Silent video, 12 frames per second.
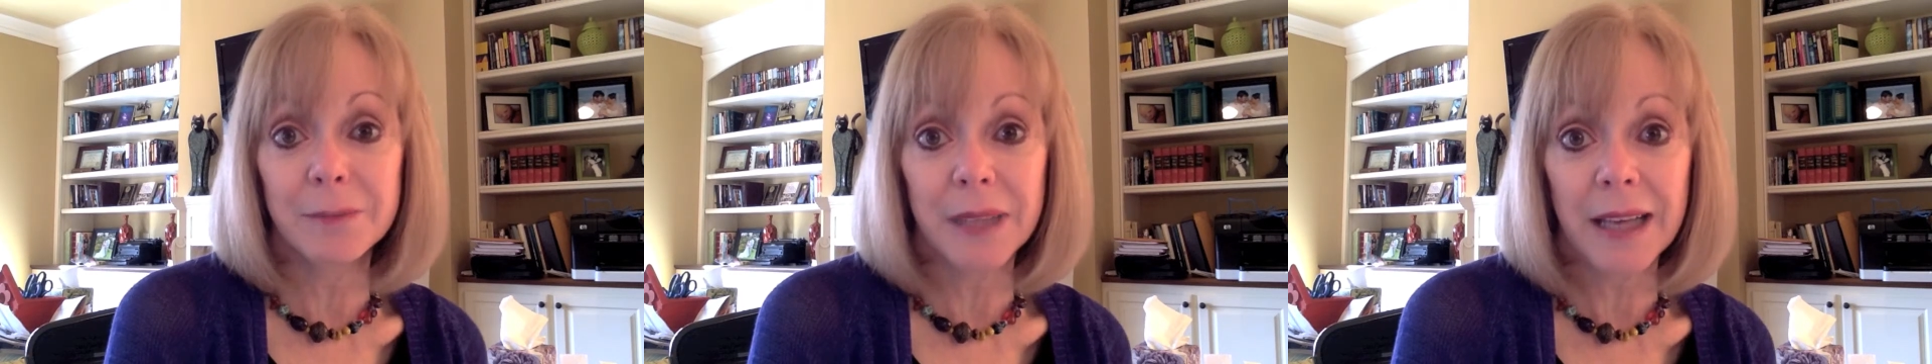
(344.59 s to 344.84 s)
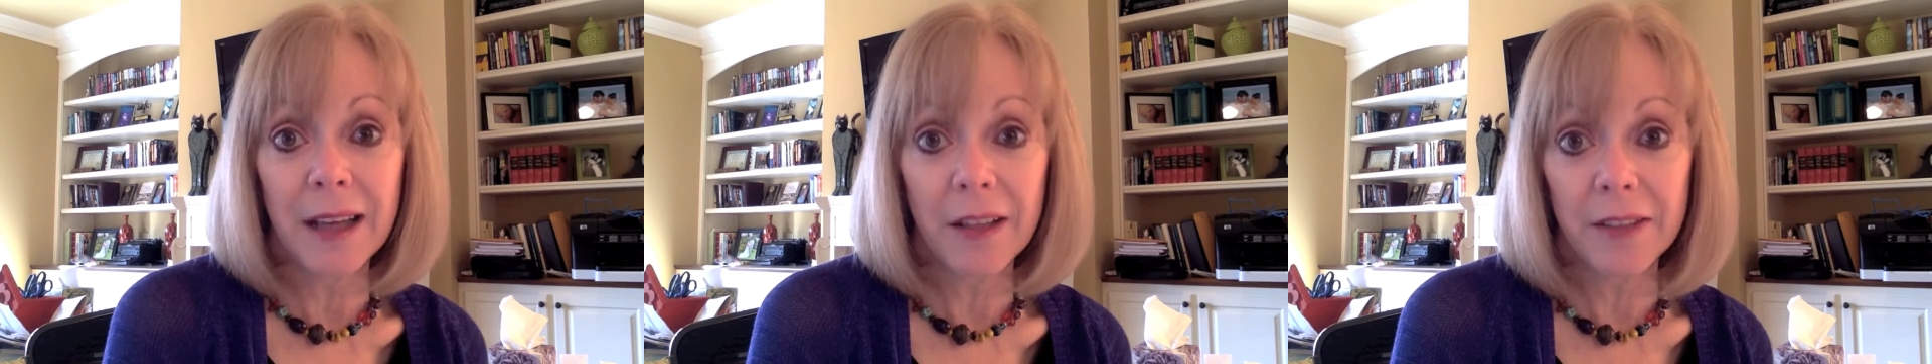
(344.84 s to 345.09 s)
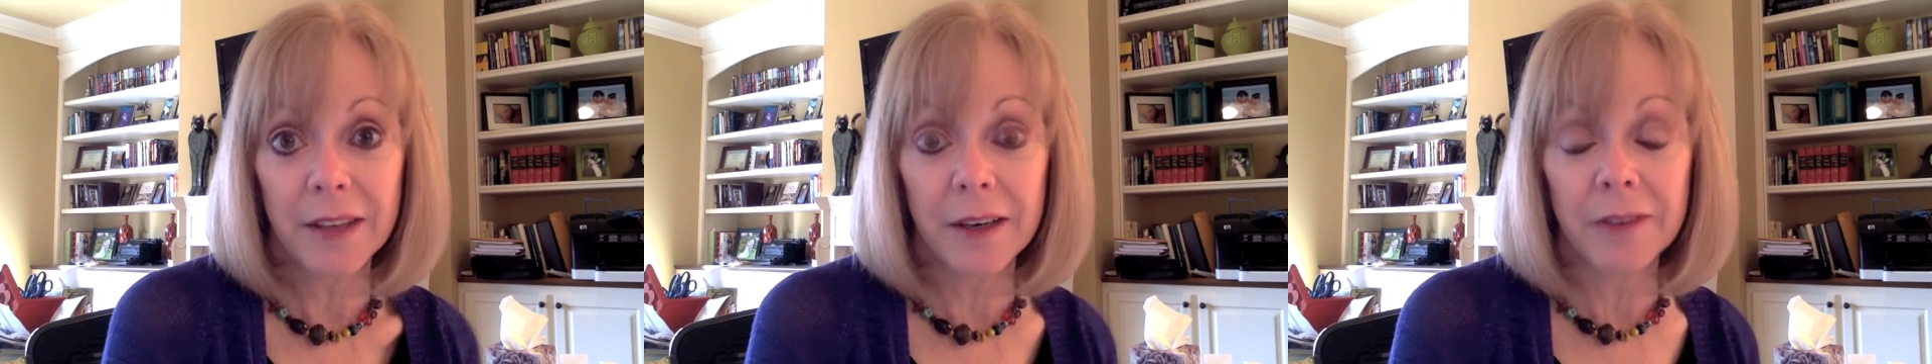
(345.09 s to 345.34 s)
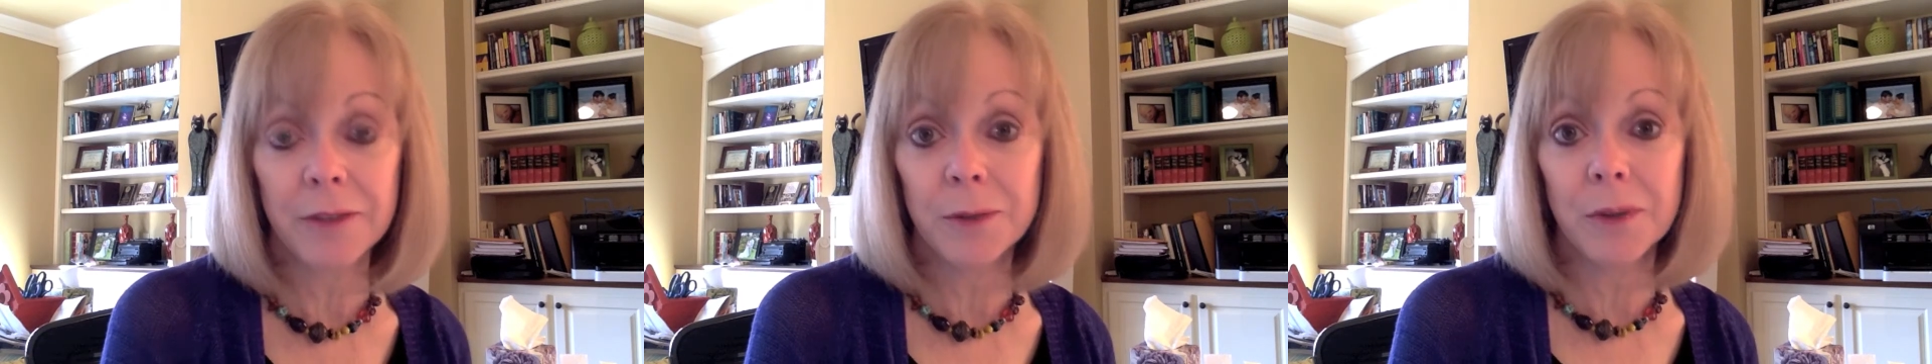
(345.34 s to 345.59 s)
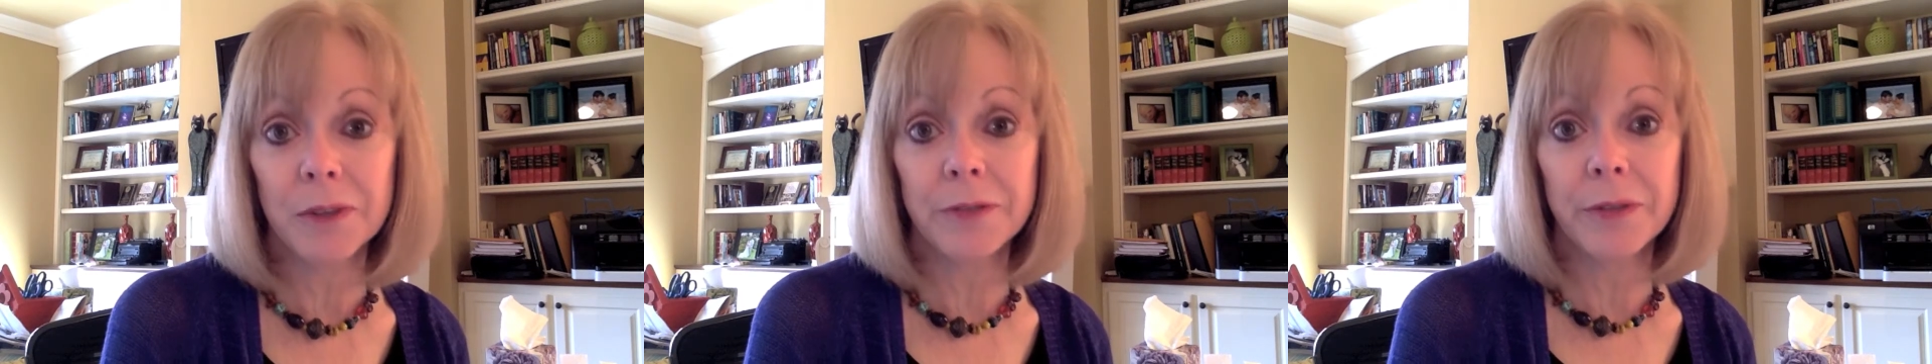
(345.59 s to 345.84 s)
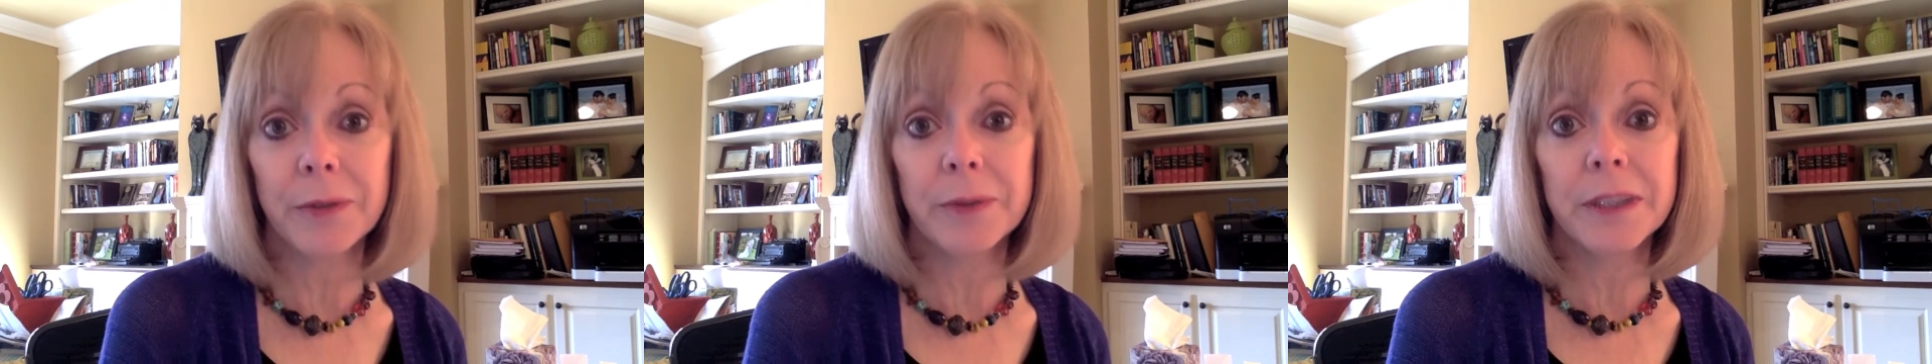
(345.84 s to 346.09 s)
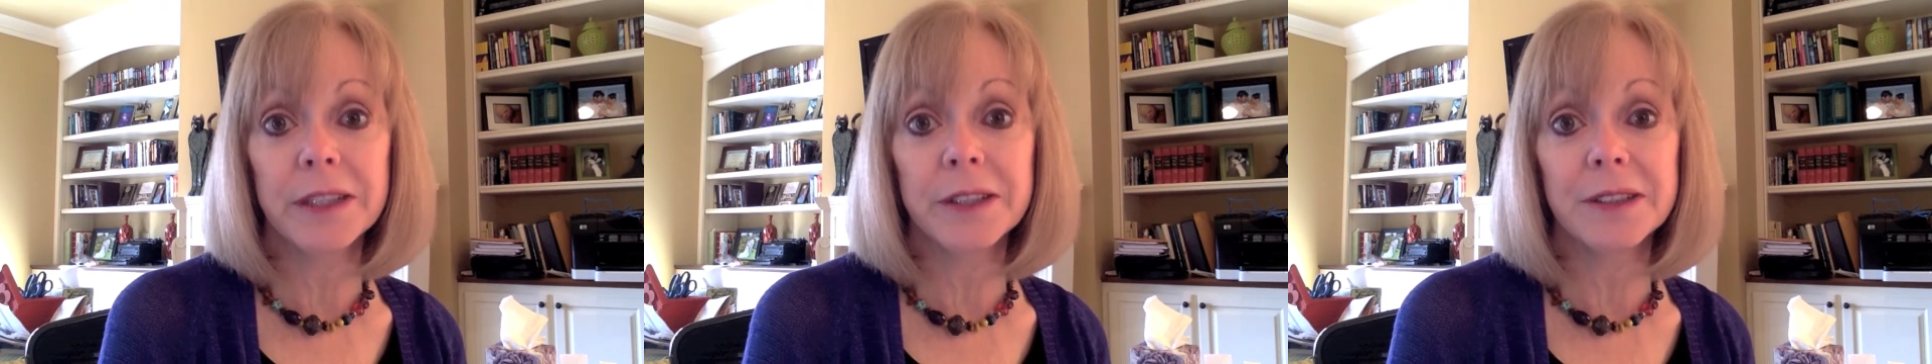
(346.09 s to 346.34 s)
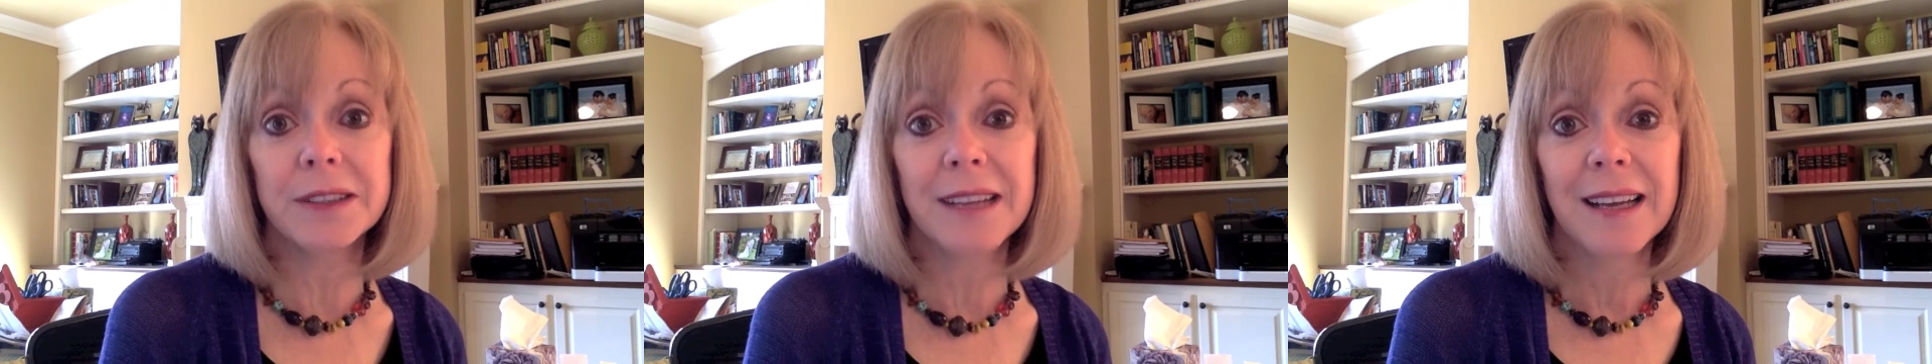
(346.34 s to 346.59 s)
be out there if it weren't for the
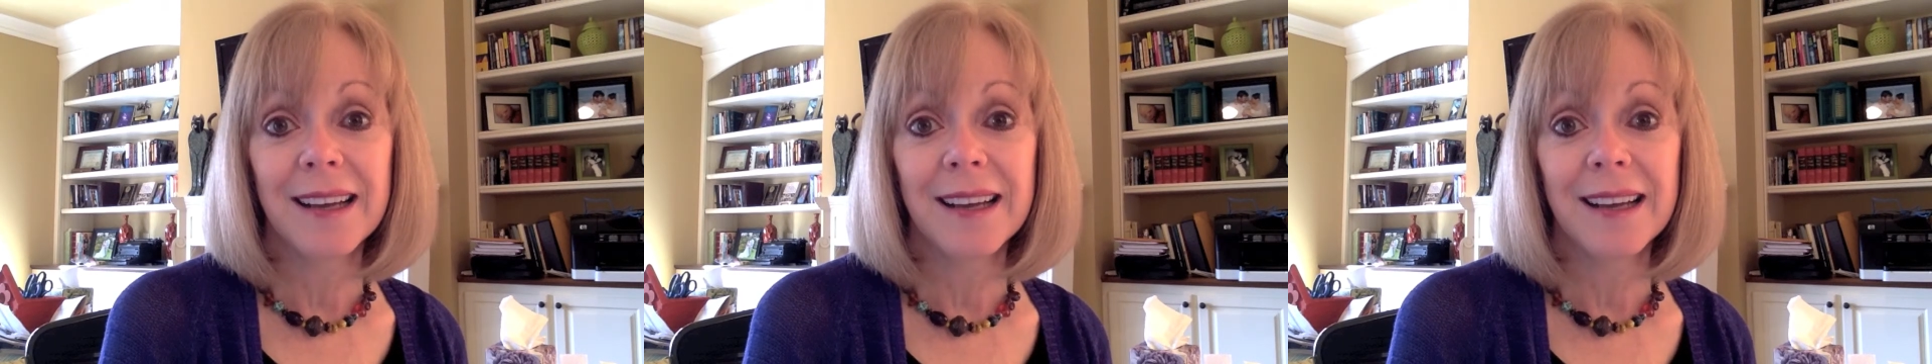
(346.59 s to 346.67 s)
readers.